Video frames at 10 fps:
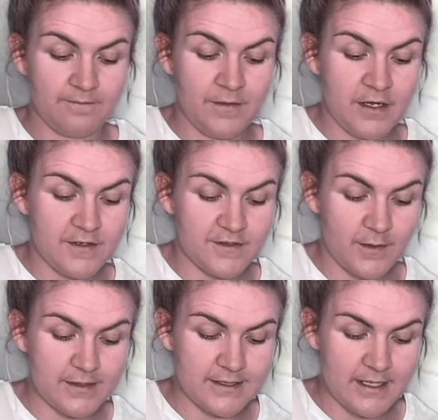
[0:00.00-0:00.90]
So it's
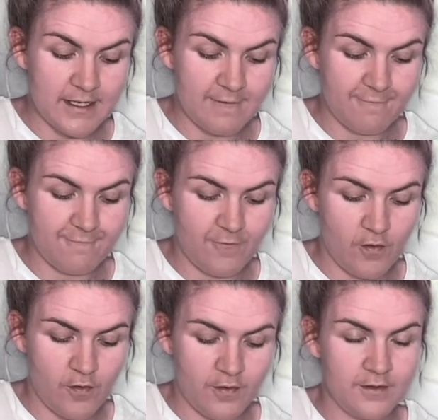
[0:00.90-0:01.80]
4,
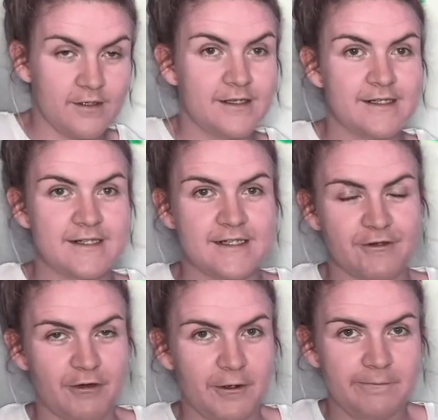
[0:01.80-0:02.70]
0.
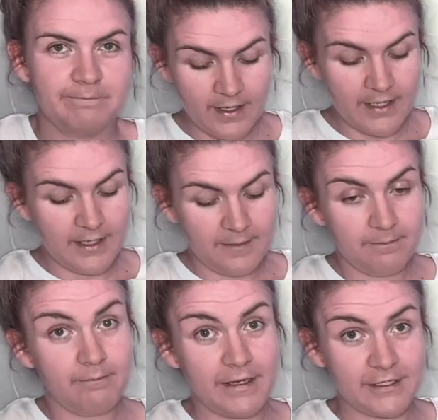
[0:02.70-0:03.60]

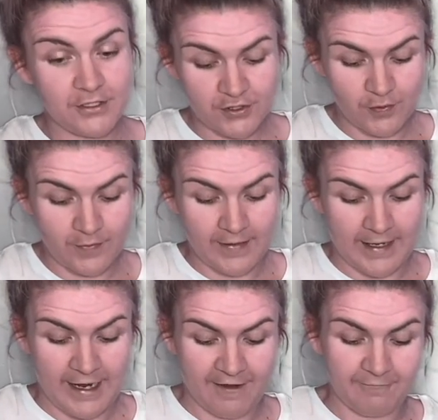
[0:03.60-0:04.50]
Making sure that I
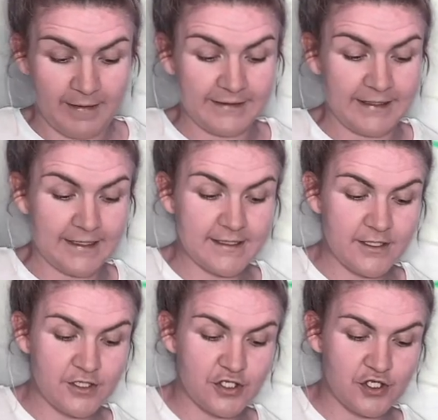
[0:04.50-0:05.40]
have my letter to
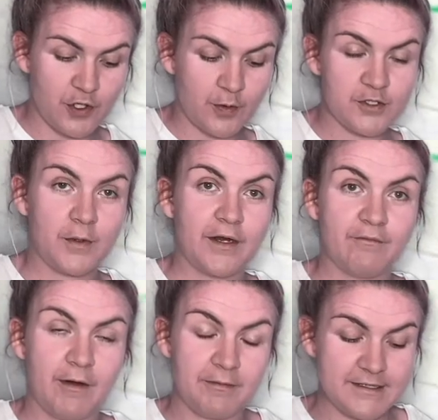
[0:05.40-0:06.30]
show which one I'm
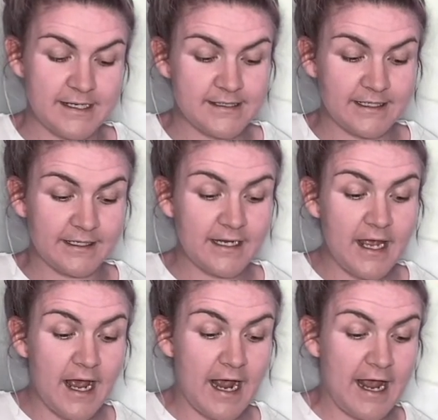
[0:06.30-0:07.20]
representing,
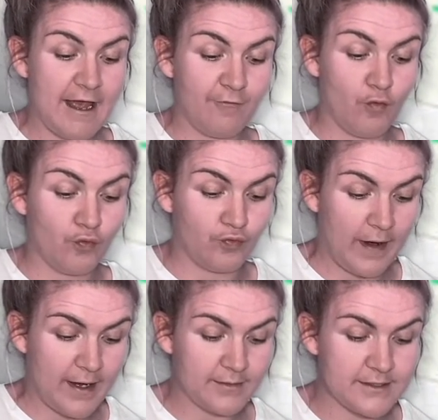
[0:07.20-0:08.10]
I have
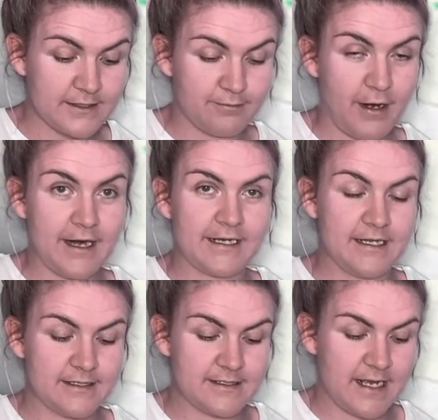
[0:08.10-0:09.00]
rounded
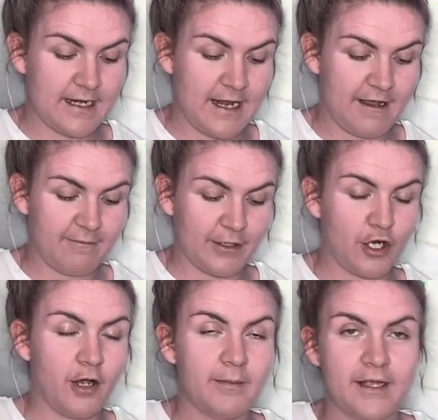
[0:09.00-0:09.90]
brackets and I have my
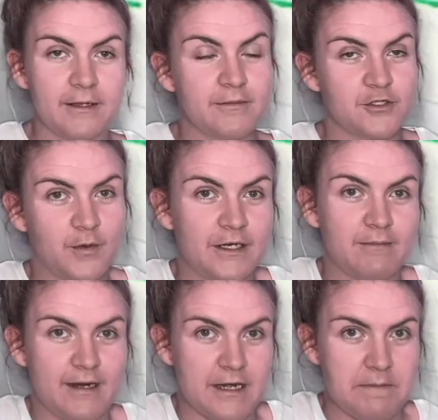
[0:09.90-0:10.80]
comma in between my
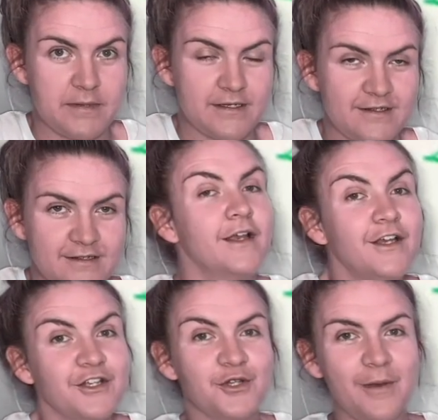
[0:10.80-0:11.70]
numbers.
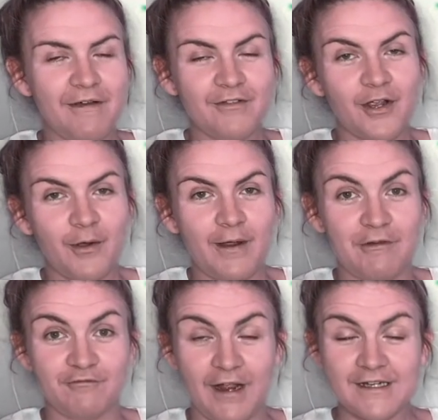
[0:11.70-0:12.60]
You have a go at
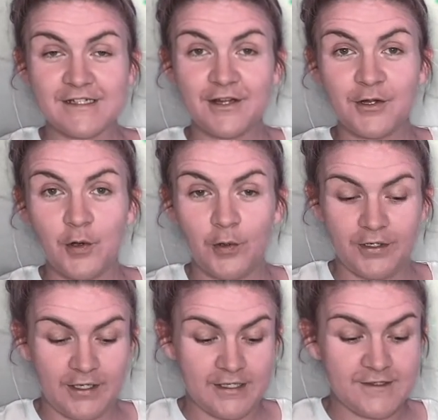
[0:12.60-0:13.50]
writing the
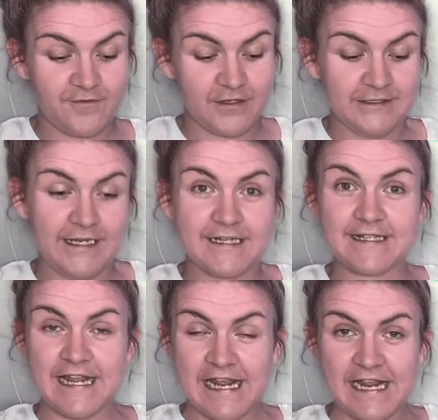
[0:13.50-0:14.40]
coordinates for the letters
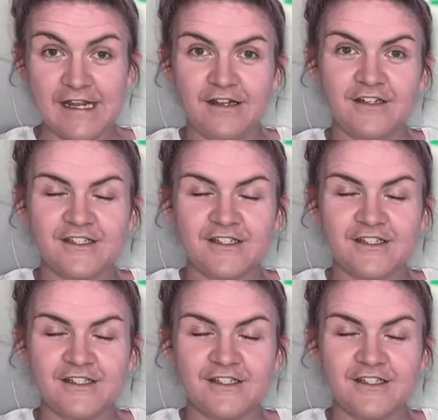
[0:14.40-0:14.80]
E to